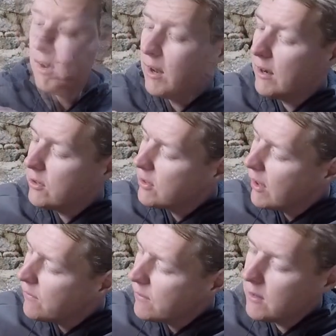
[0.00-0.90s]
And it does
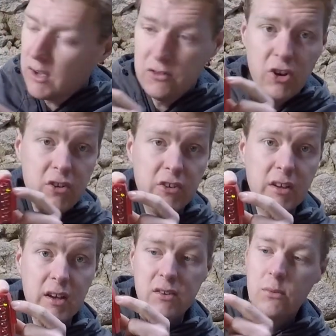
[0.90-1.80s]
have a charging
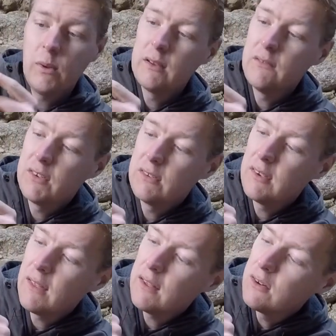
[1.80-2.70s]
light as well, if you can see
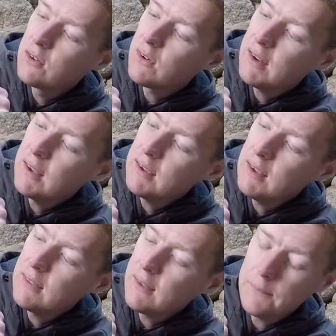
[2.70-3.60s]
that little green LED
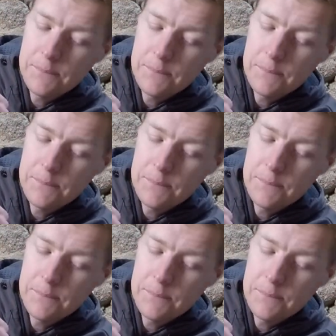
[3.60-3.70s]
there.